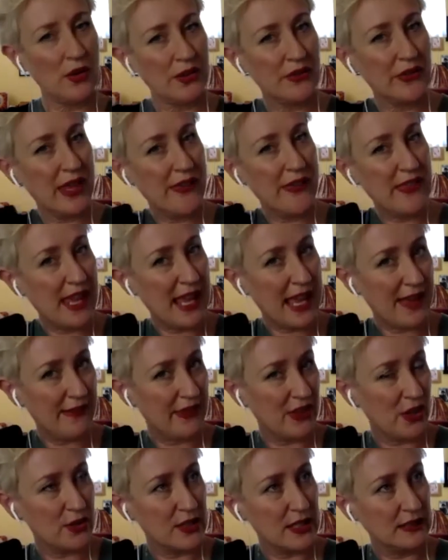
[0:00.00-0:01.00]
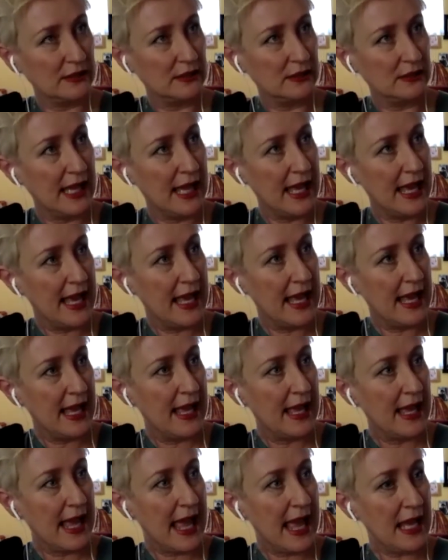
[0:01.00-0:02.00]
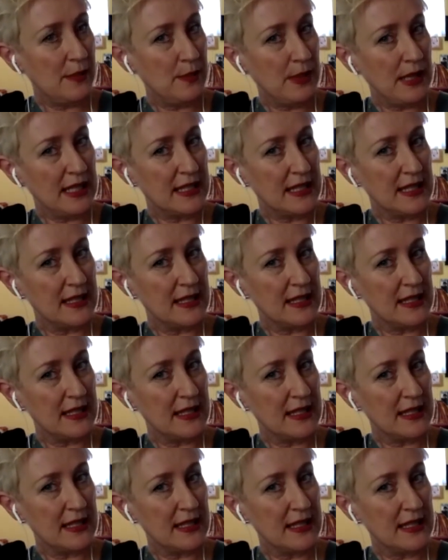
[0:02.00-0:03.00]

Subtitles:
And then they have those little headpieces that stick